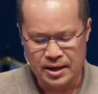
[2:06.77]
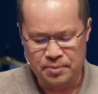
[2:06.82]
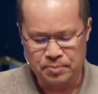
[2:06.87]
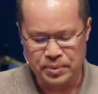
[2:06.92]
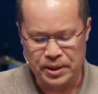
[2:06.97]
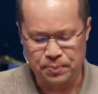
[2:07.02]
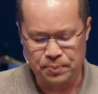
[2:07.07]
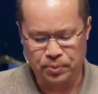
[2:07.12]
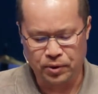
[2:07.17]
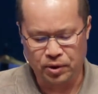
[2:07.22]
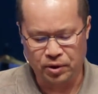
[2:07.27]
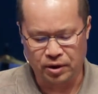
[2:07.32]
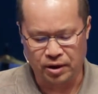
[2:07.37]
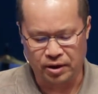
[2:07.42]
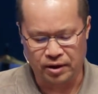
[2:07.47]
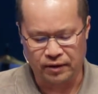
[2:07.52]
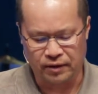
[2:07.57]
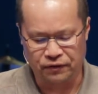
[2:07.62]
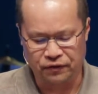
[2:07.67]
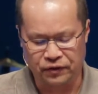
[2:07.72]
people
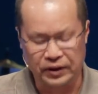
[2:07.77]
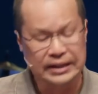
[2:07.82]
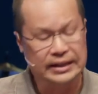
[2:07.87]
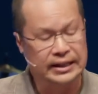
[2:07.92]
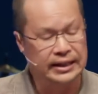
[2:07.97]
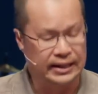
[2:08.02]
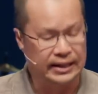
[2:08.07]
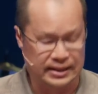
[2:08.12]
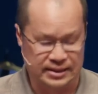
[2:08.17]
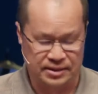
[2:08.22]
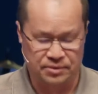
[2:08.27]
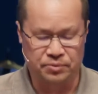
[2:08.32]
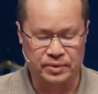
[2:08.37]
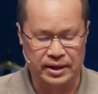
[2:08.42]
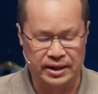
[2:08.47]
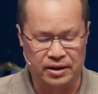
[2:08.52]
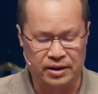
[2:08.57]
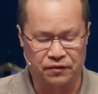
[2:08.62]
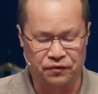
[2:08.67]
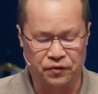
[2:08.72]
are feeling it
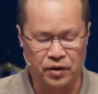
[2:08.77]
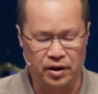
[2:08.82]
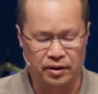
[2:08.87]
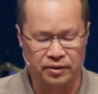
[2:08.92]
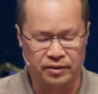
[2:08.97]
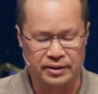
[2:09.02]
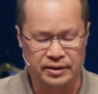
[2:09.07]
right now, Father,